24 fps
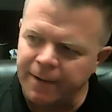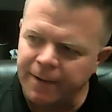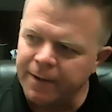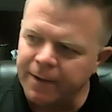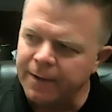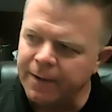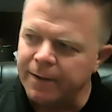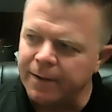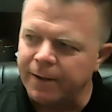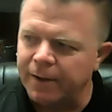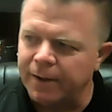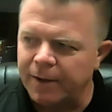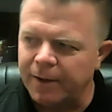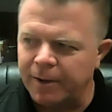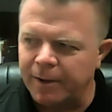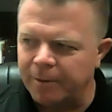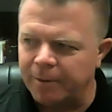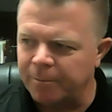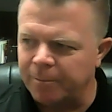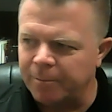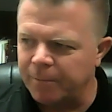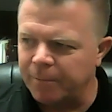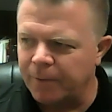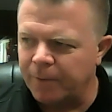
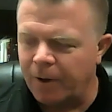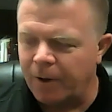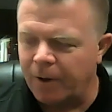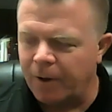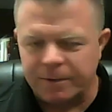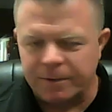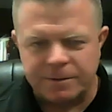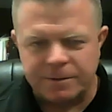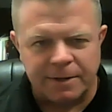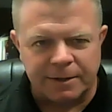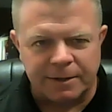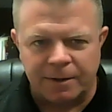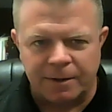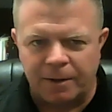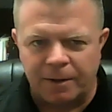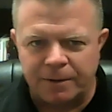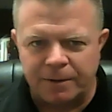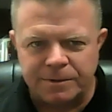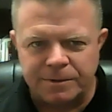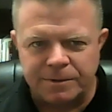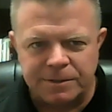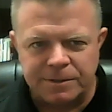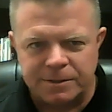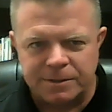All the
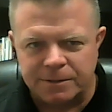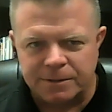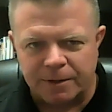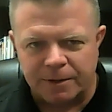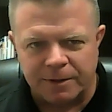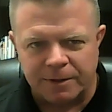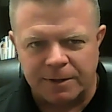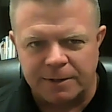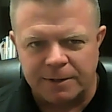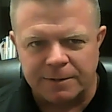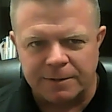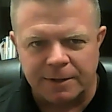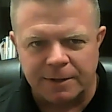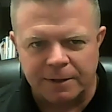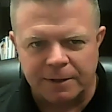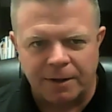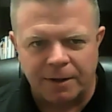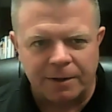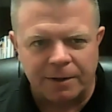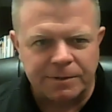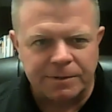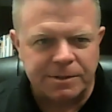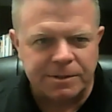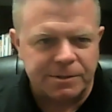technologies, all the key
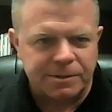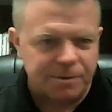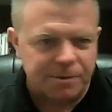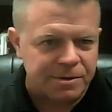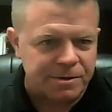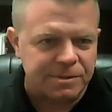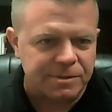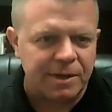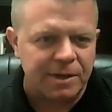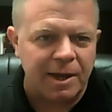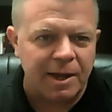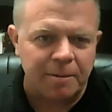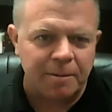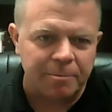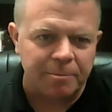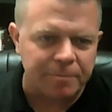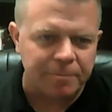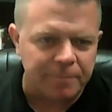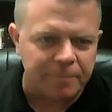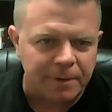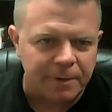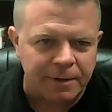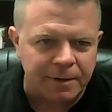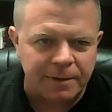technologies are the same
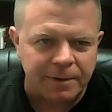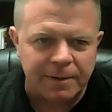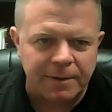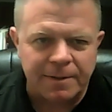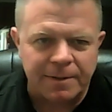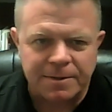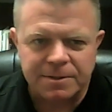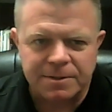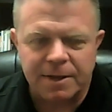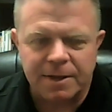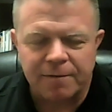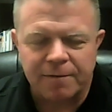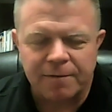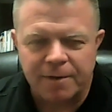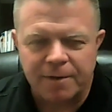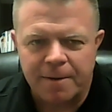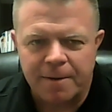in the 7.